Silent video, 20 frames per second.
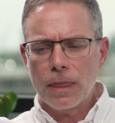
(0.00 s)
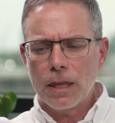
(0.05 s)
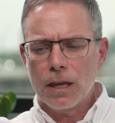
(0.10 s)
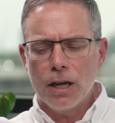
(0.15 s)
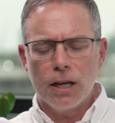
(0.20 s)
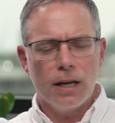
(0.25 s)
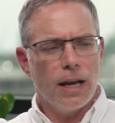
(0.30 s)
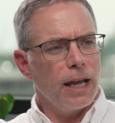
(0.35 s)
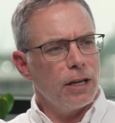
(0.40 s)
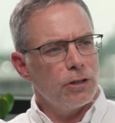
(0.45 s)

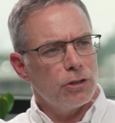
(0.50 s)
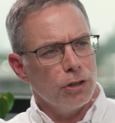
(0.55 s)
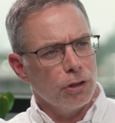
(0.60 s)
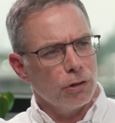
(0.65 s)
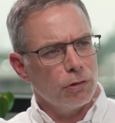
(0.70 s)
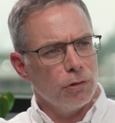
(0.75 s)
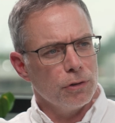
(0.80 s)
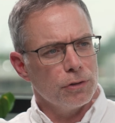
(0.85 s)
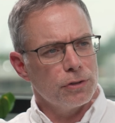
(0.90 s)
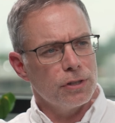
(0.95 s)
connection
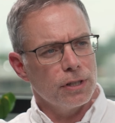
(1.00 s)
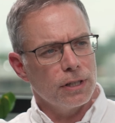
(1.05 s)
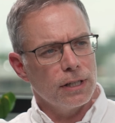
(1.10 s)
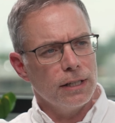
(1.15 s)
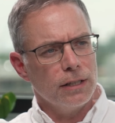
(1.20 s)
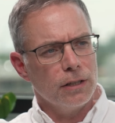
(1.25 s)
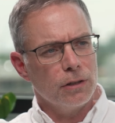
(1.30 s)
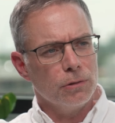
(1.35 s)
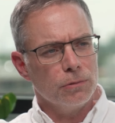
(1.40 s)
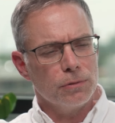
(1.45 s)
across the
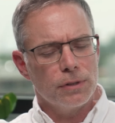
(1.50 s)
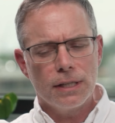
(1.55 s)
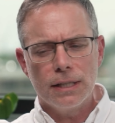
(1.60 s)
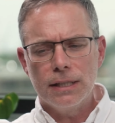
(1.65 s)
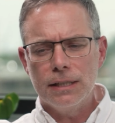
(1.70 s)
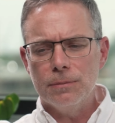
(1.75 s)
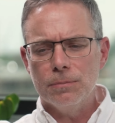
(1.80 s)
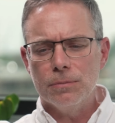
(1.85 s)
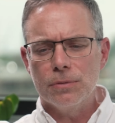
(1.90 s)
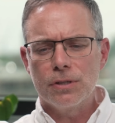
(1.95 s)
clinical
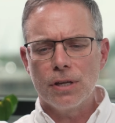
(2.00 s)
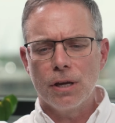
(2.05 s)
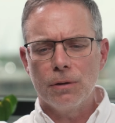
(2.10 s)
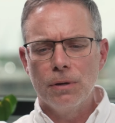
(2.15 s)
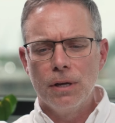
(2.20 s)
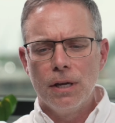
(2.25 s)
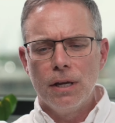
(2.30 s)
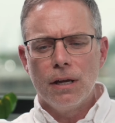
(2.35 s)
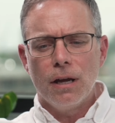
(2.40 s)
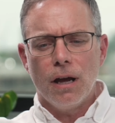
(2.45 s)
team. So
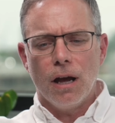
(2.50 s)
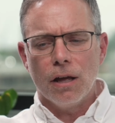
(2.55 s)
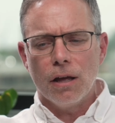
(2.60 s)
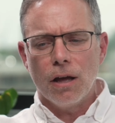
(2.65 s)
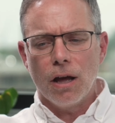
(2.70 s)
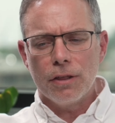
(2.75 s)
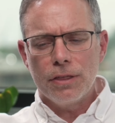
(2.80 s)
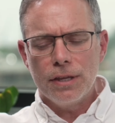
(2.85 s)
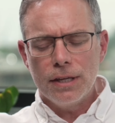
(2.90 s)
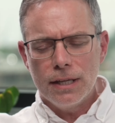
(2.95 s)

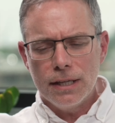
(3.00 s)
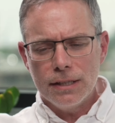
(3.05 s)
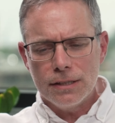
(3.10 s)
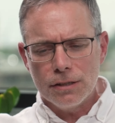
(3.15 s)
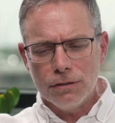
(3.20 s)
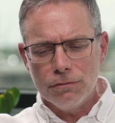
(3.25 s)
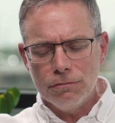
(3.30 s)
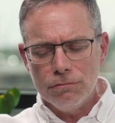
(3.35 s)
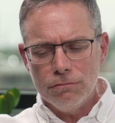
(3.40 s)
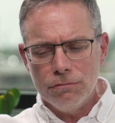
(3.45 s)
I think it's
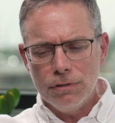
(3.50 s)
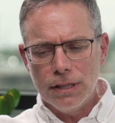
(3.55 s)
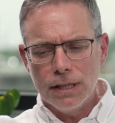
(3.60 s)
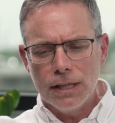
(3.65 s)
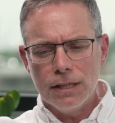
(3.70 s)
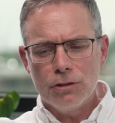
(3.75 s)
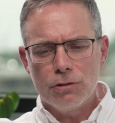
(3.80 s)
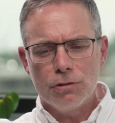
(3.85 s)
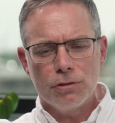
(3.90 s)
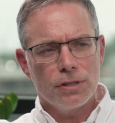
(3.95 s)
a really
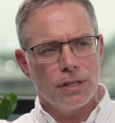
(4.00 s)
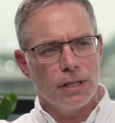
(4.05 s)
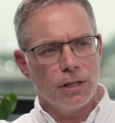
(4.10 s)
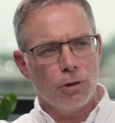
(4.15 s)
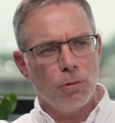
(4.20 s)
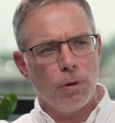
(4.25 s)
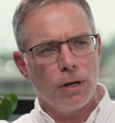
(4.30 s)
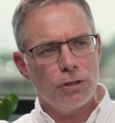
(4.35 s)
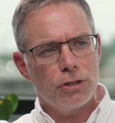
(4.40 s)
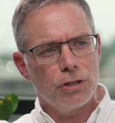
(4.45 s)
interesting
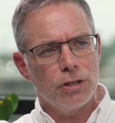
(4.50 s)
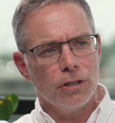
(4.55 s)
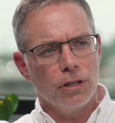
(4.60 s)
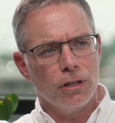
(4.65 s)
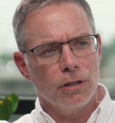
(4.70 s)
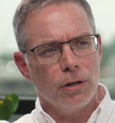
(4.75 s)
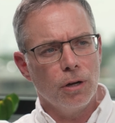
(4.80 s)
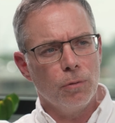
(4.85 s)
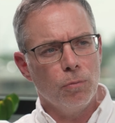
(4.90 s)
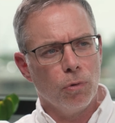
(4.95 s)
question
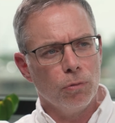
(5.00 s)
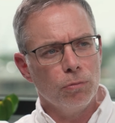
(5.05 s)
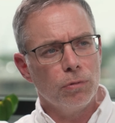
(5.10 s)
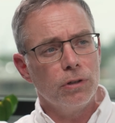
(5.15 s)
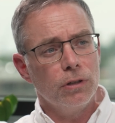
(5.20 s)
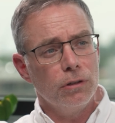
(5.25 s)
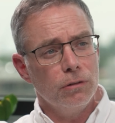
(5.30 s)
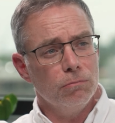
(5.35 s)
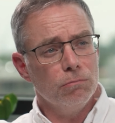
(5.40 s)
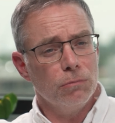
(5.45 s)
and
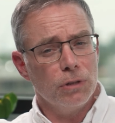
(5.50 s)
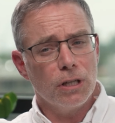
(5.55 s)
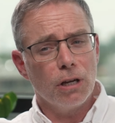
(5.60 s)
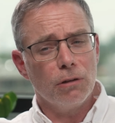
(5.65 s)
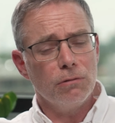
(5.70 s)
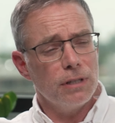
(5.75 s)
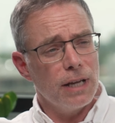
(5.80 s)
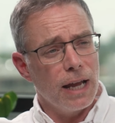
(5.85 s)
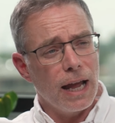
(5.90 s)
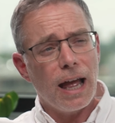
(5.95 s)
one we
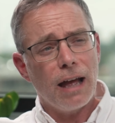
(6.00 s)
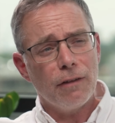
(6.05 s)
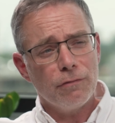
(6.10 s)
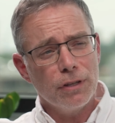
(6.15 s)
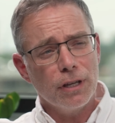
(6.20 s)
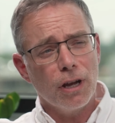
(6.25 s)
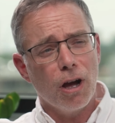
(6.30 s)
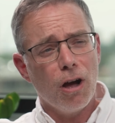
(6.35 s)
don't yet have the